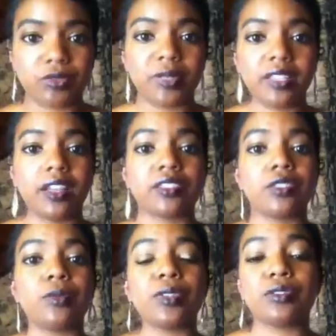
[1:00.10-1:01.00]
which would be
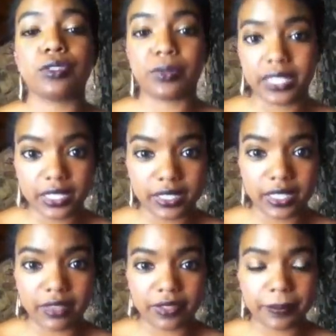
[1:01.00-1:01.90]
October of
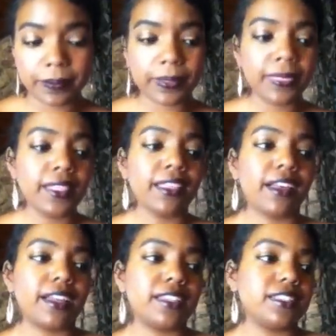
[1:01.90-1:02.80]
2011,
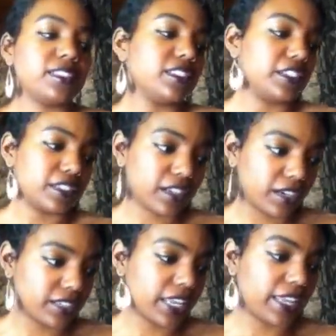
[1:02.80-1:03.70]
I
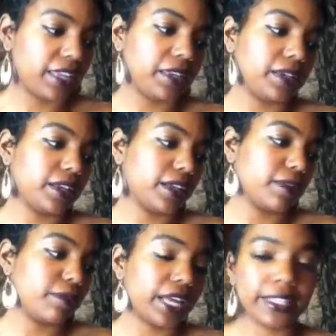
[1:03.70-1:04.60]
started taking
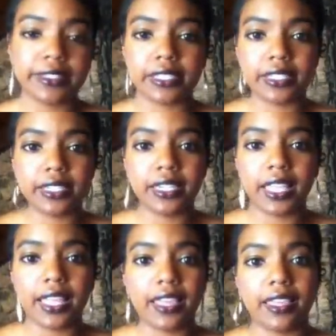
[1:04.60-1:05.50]
um, biotin
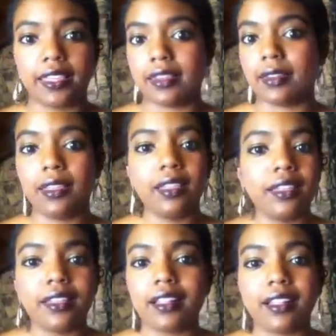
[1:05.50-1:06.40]
and
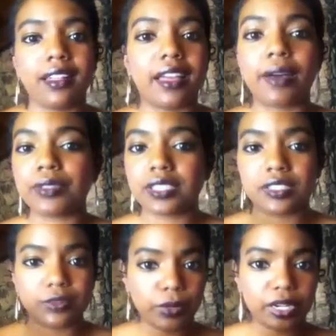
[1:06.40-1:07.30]
I was
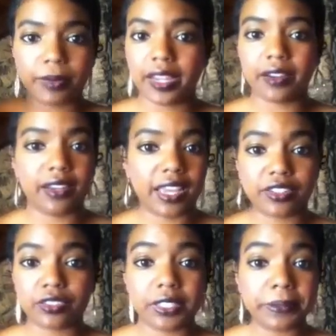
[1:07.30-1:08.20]
just wearing my hair
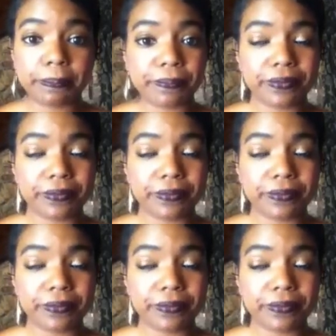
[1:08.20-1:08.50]
naturally.